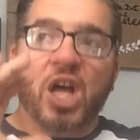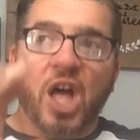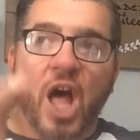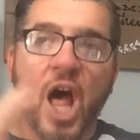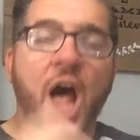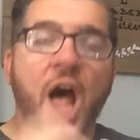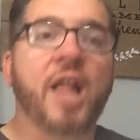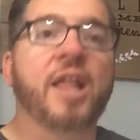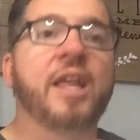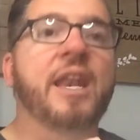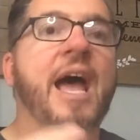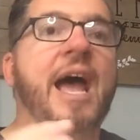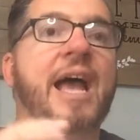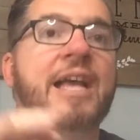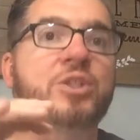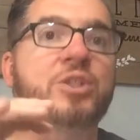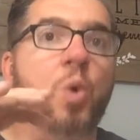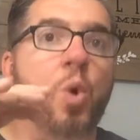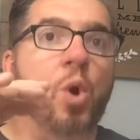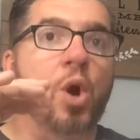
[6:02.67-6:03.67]

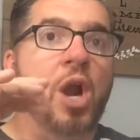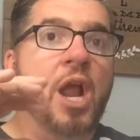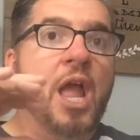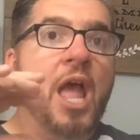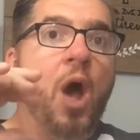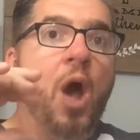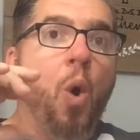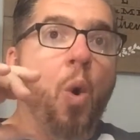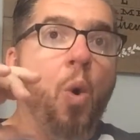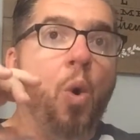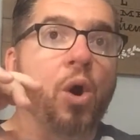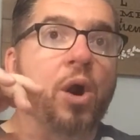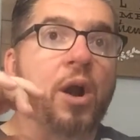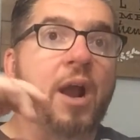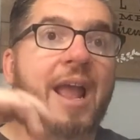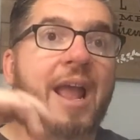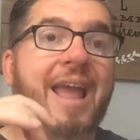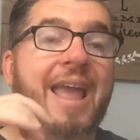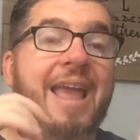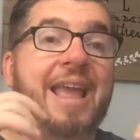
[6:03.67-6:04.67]
colonize or
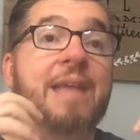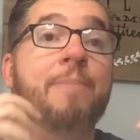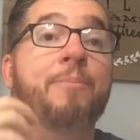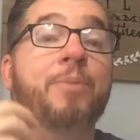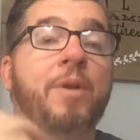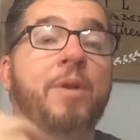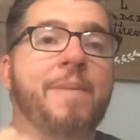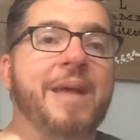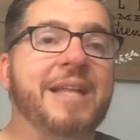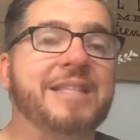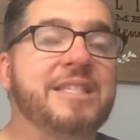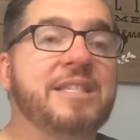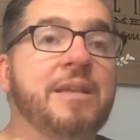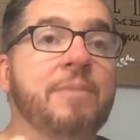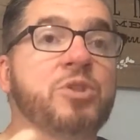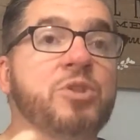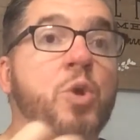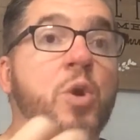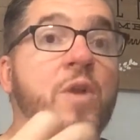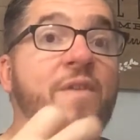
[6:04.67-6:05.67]
implement
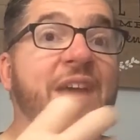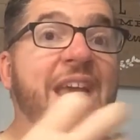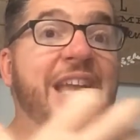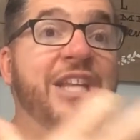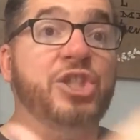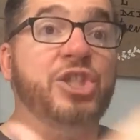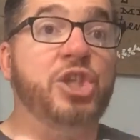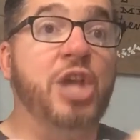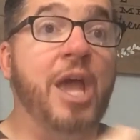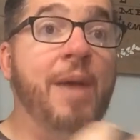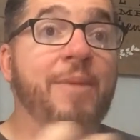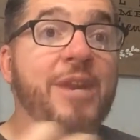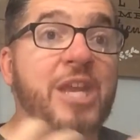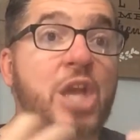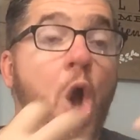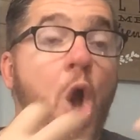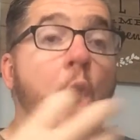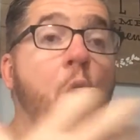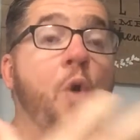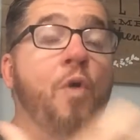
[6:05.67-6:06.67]
some sort of
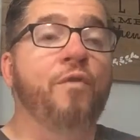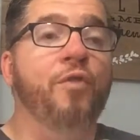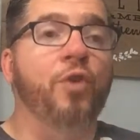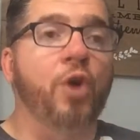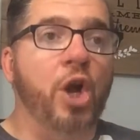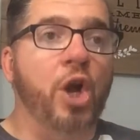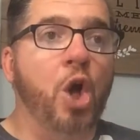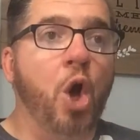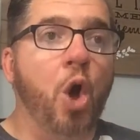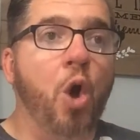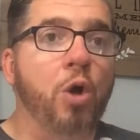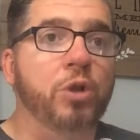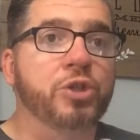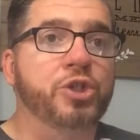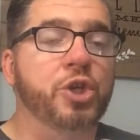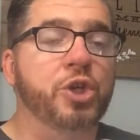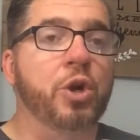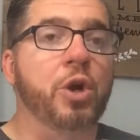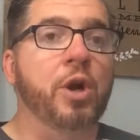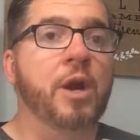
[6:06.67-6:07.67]
hegemony over a
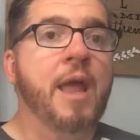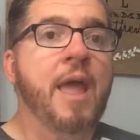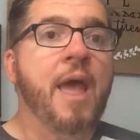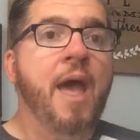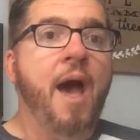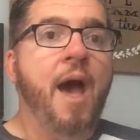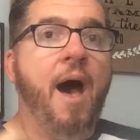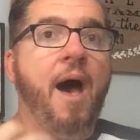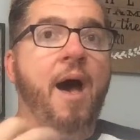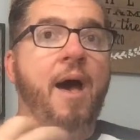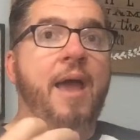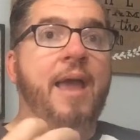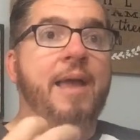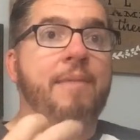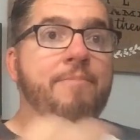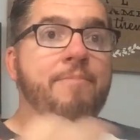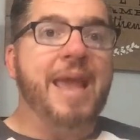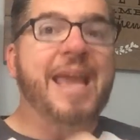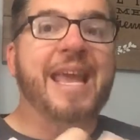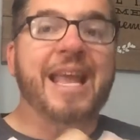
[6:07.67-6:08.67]
culture
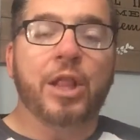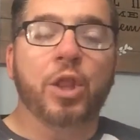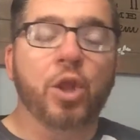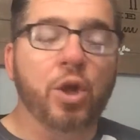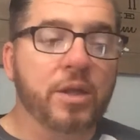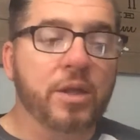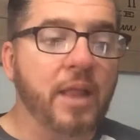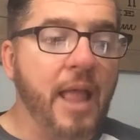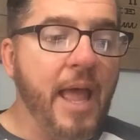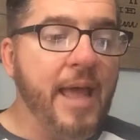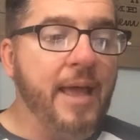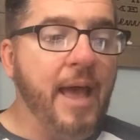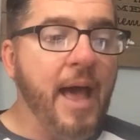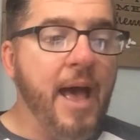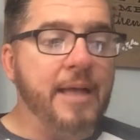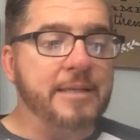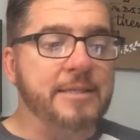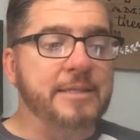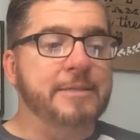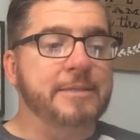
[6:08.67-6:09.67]
and make it look like
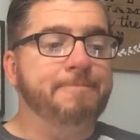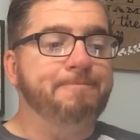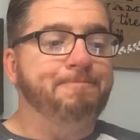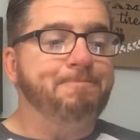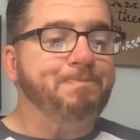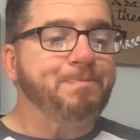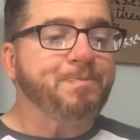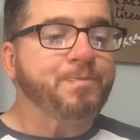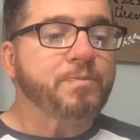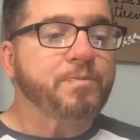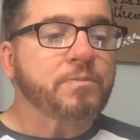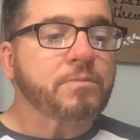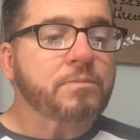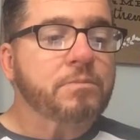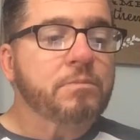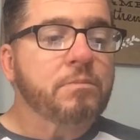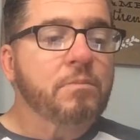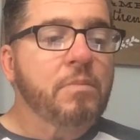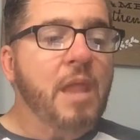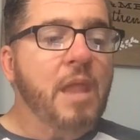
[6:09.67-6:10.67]
us.
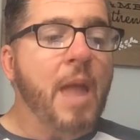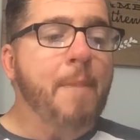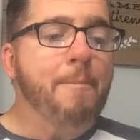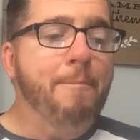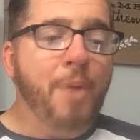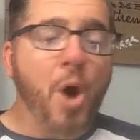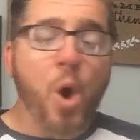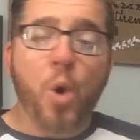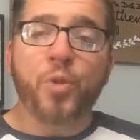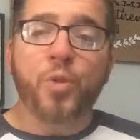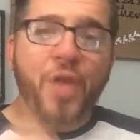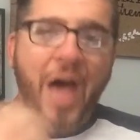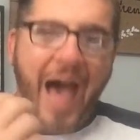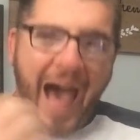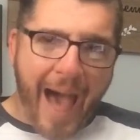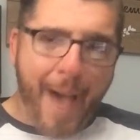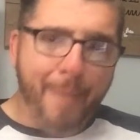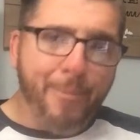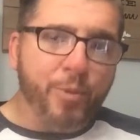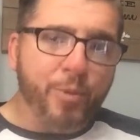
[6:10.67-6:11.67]
Both
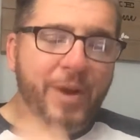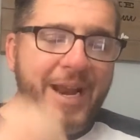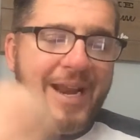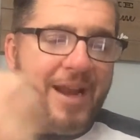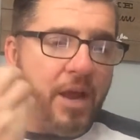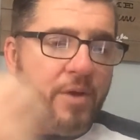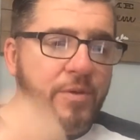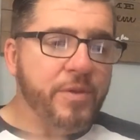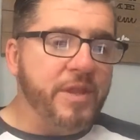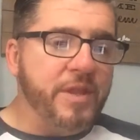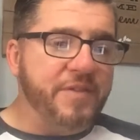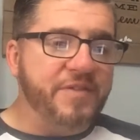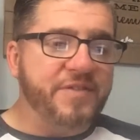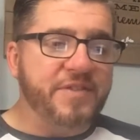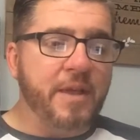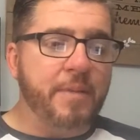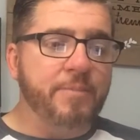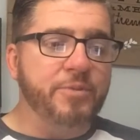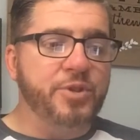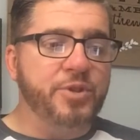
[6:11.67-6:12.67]
operate under the
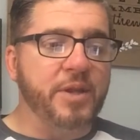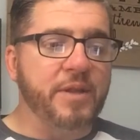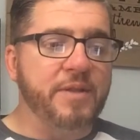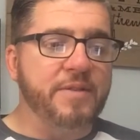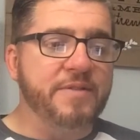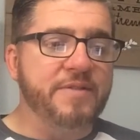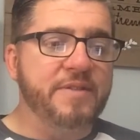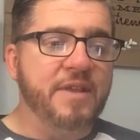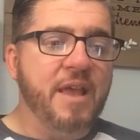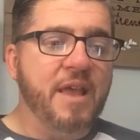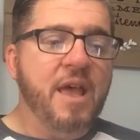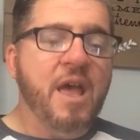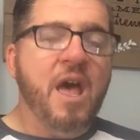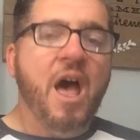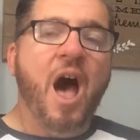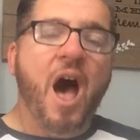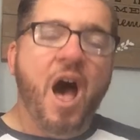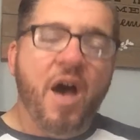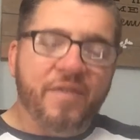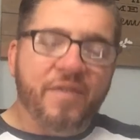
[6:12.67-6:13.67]
assumptions
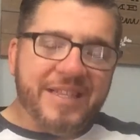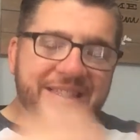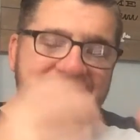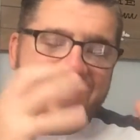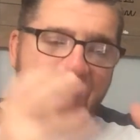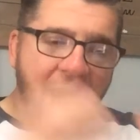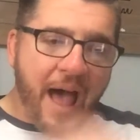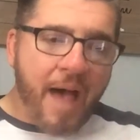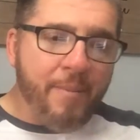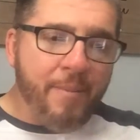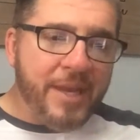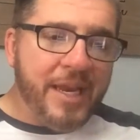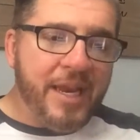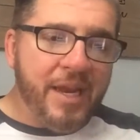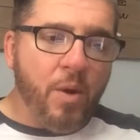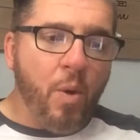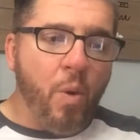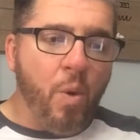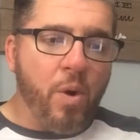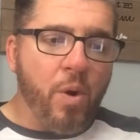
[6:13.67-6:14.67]
of a
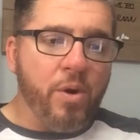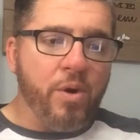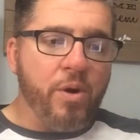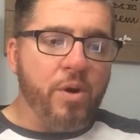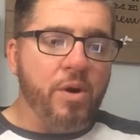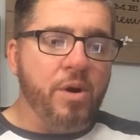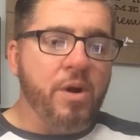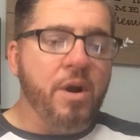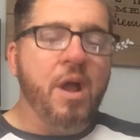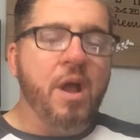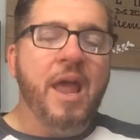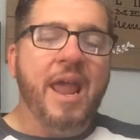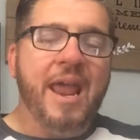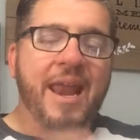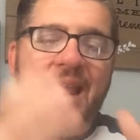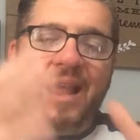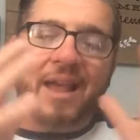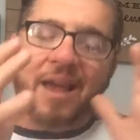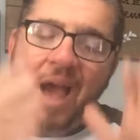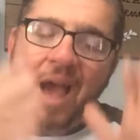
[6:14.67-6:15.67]
dominant order
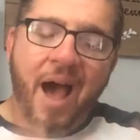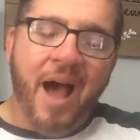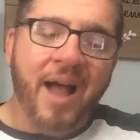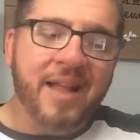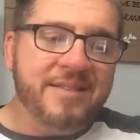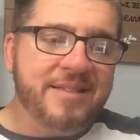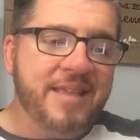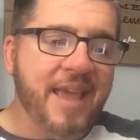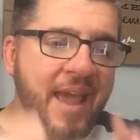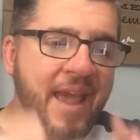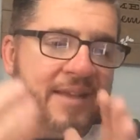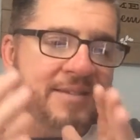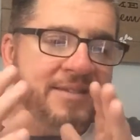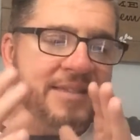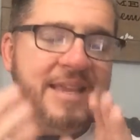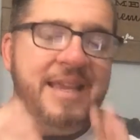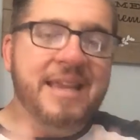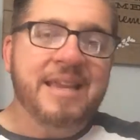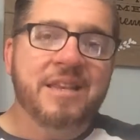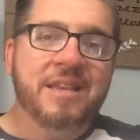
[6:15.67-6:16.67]
and a
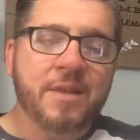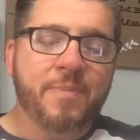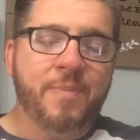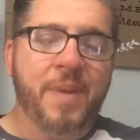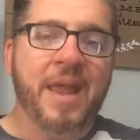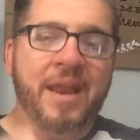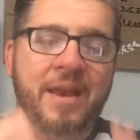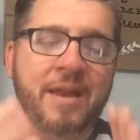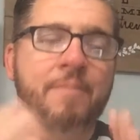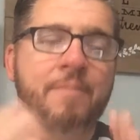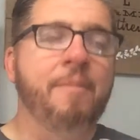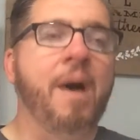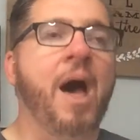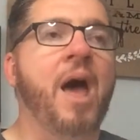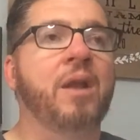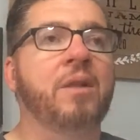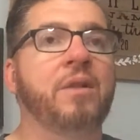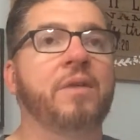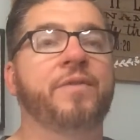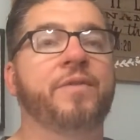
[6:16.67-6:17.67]
context-independent
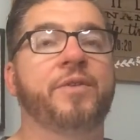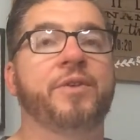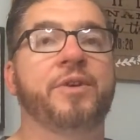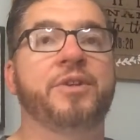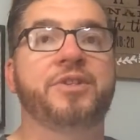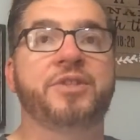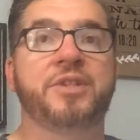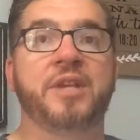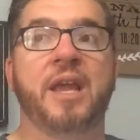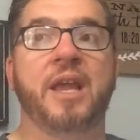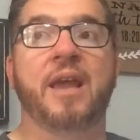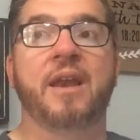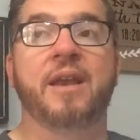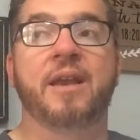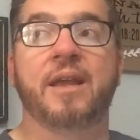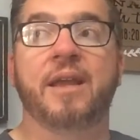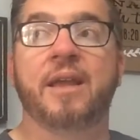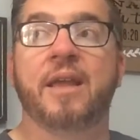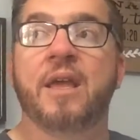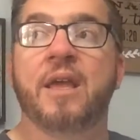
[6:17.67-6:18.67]
model of
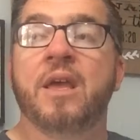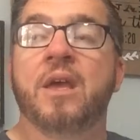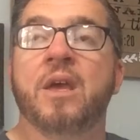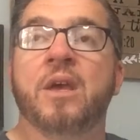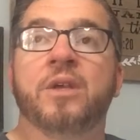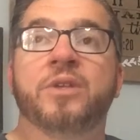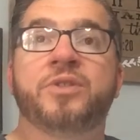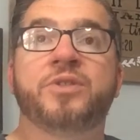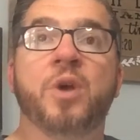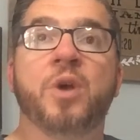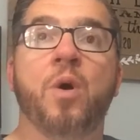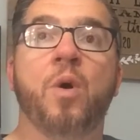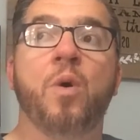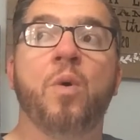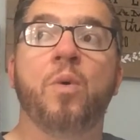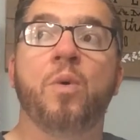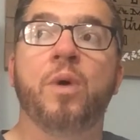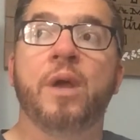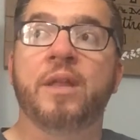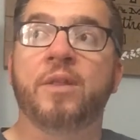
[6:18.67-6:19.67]
Christianity.
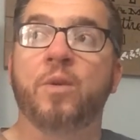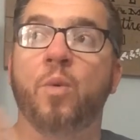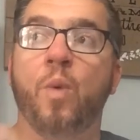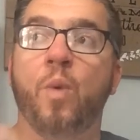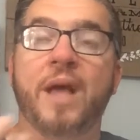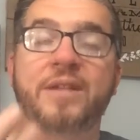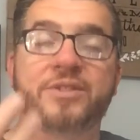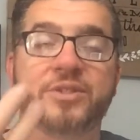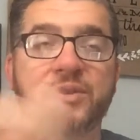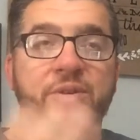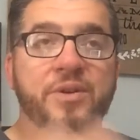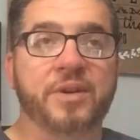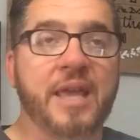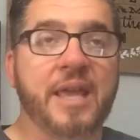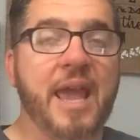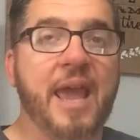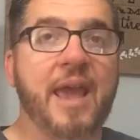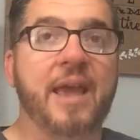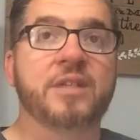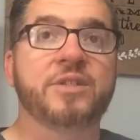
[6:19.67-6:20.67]
So in the Western
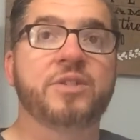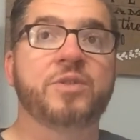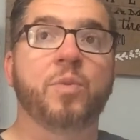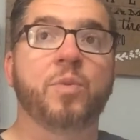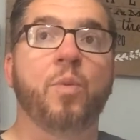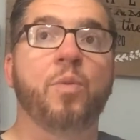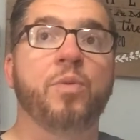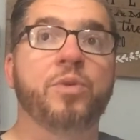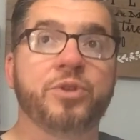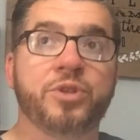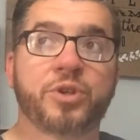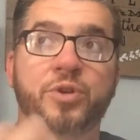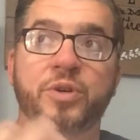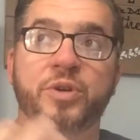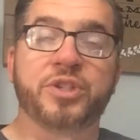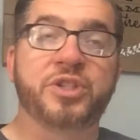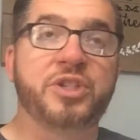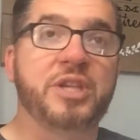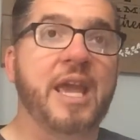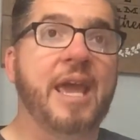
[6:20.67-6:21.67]
case,
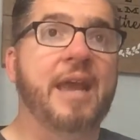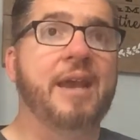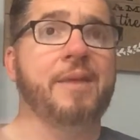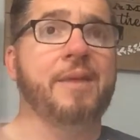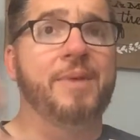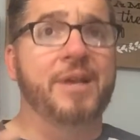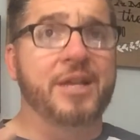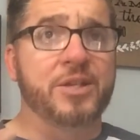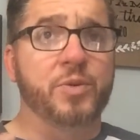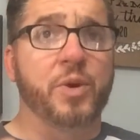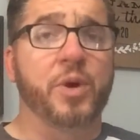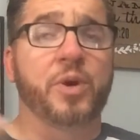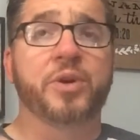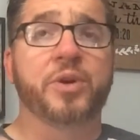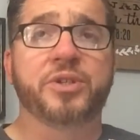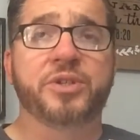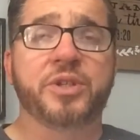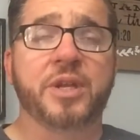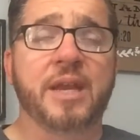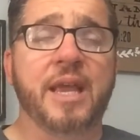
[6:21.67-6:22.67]
Christianity, because we're a
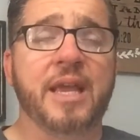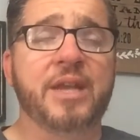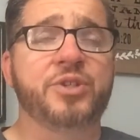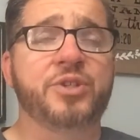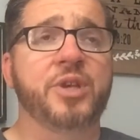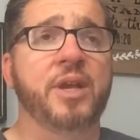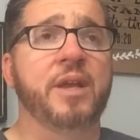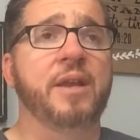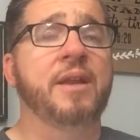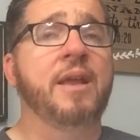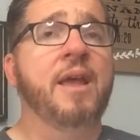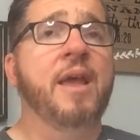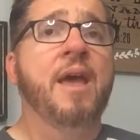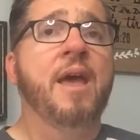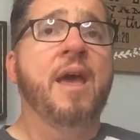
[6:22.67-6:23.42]
Christian nation,